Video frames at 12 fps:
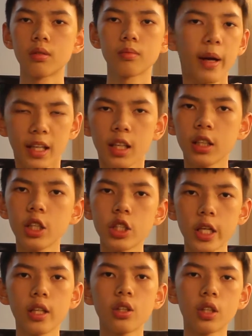My
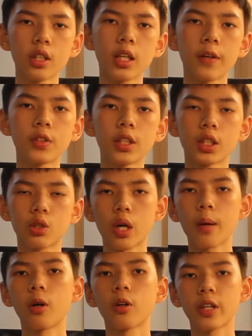English ain't good enough to
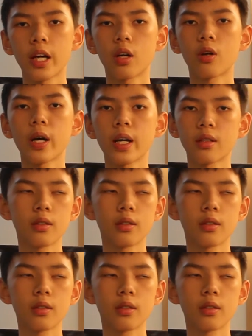describe all that, alright?